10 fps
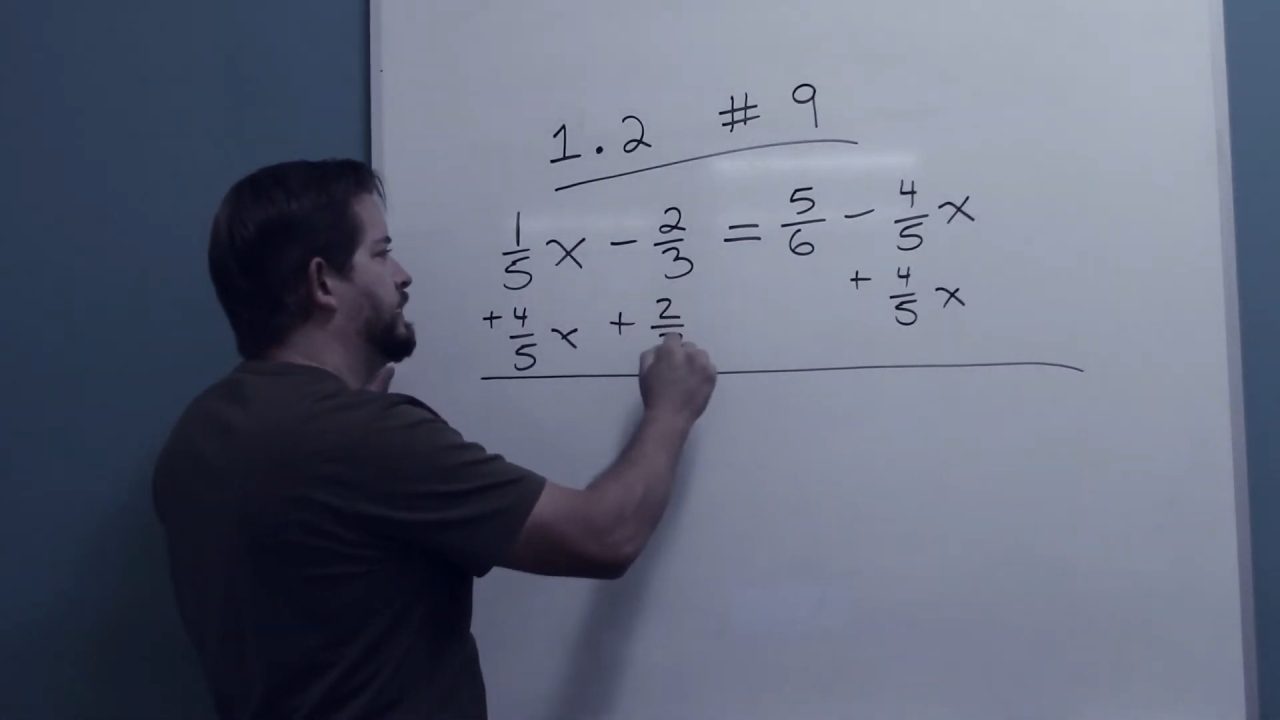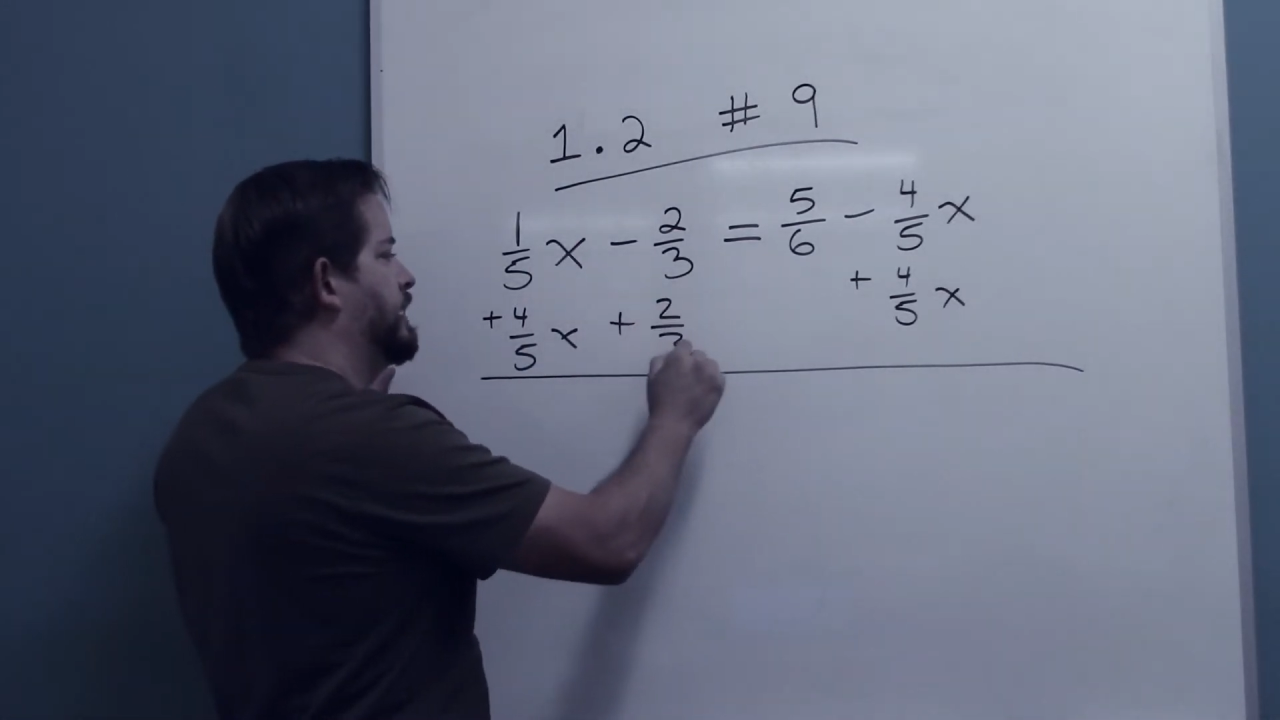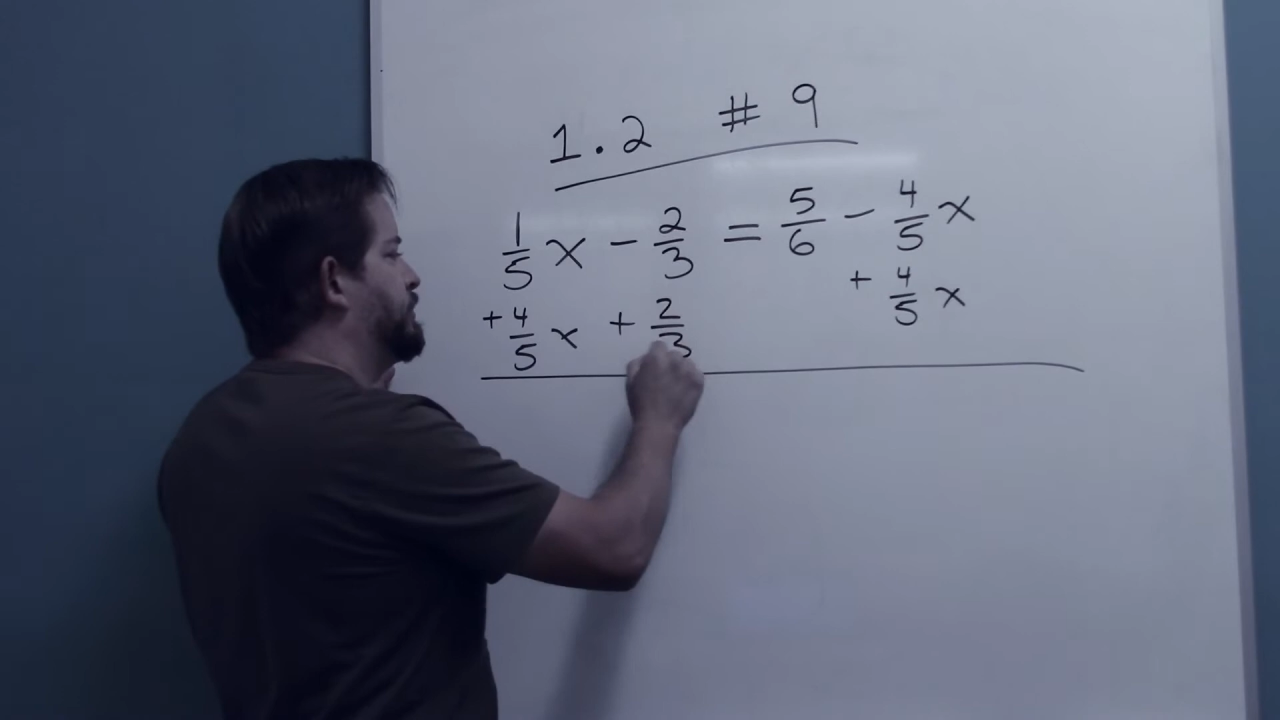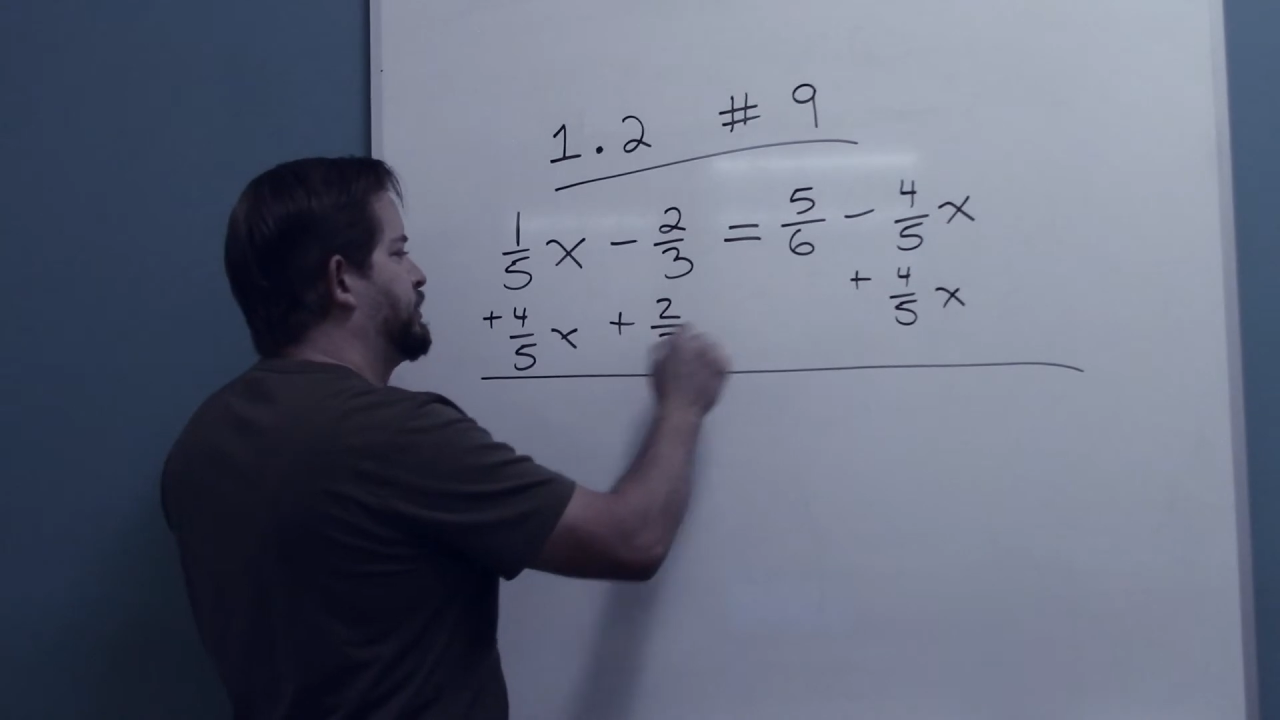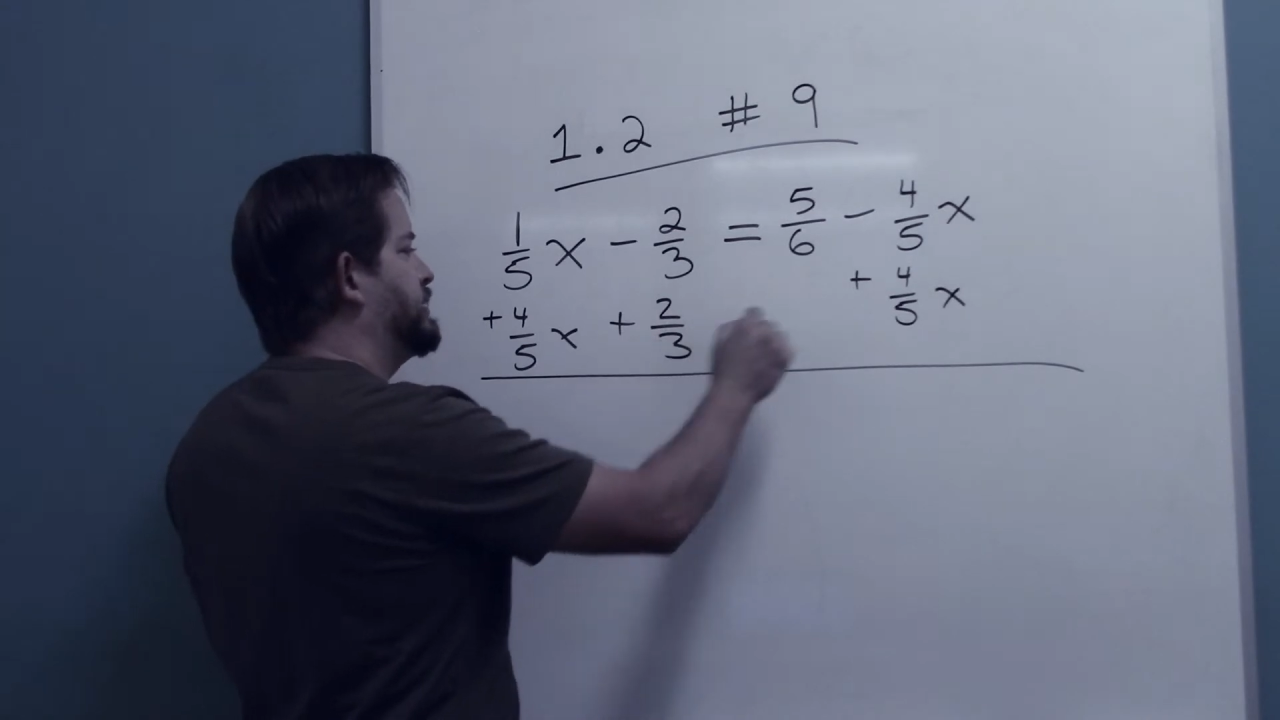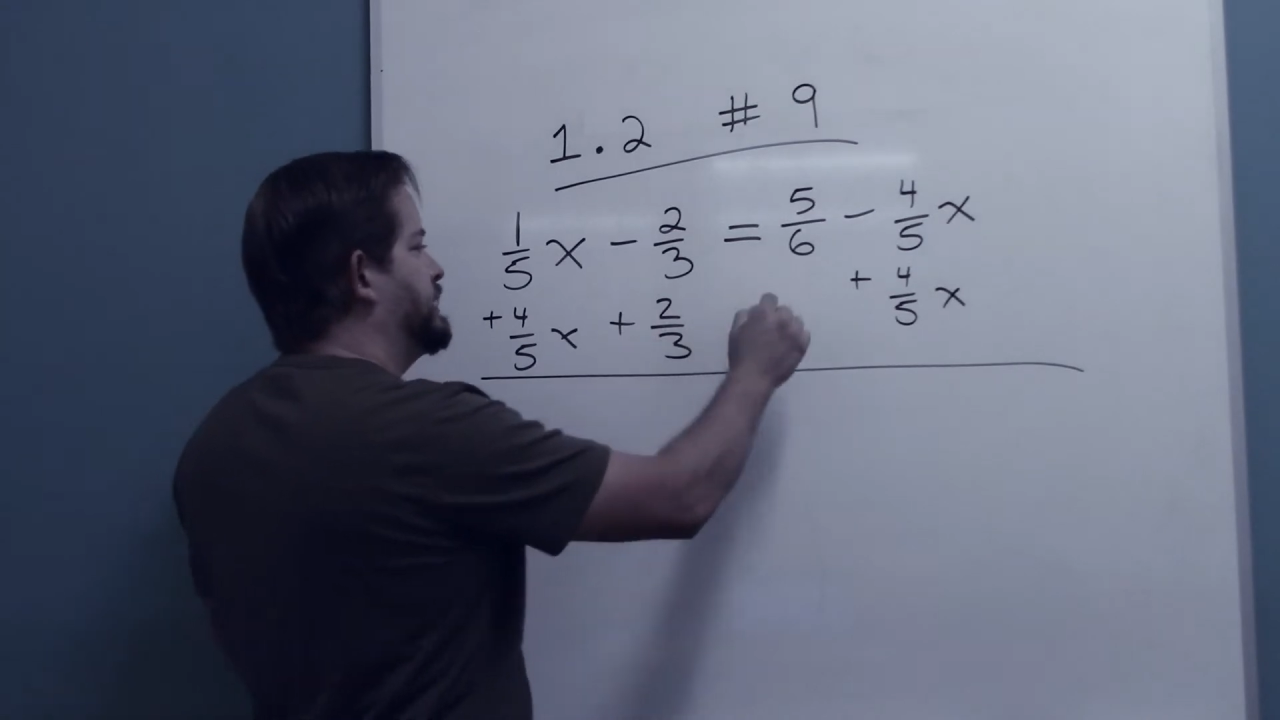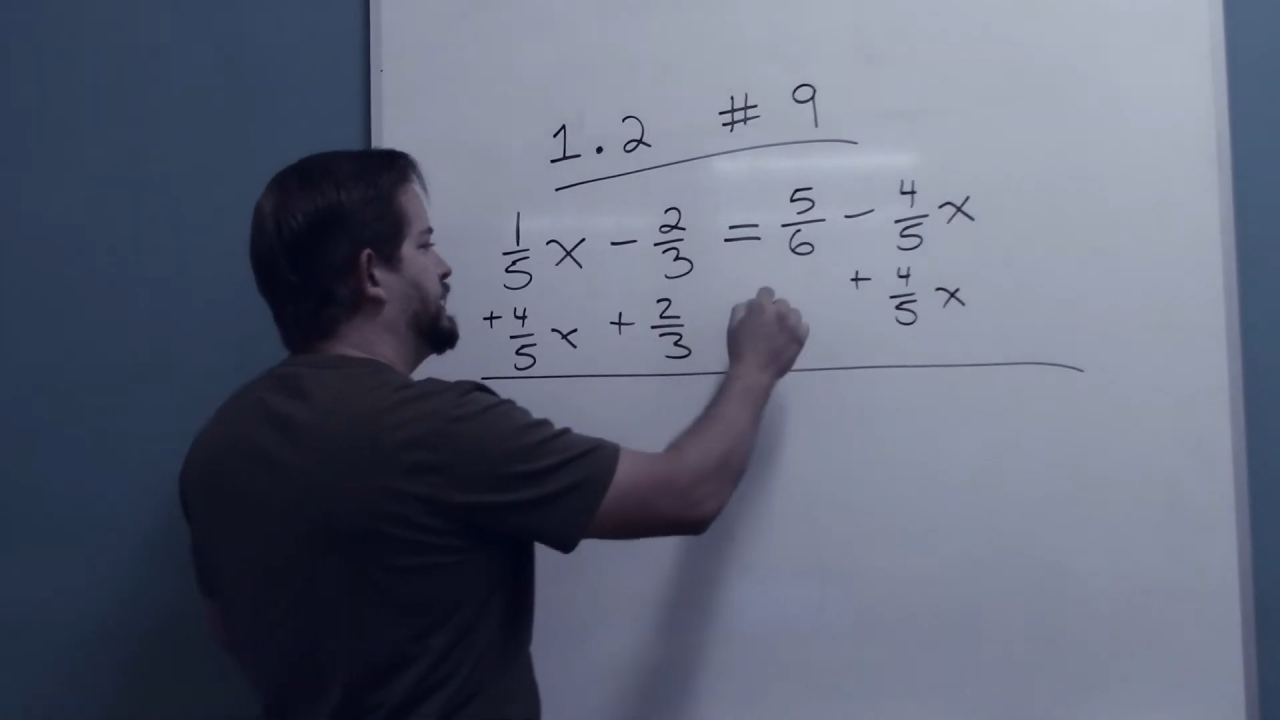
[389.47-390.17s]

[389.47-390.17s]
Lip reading: That puts it